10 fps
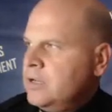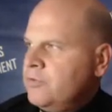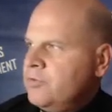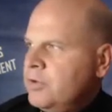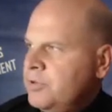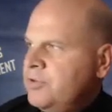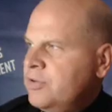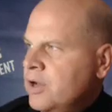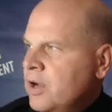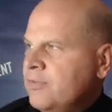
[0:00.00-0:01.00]
in tribute
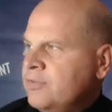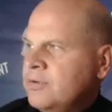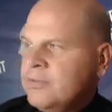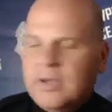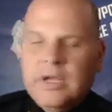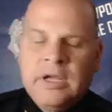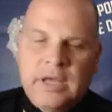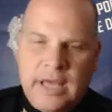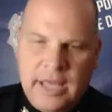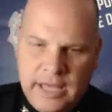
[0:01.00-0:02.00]
to the officers,
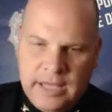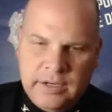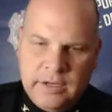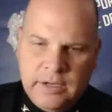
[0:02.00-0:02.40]
and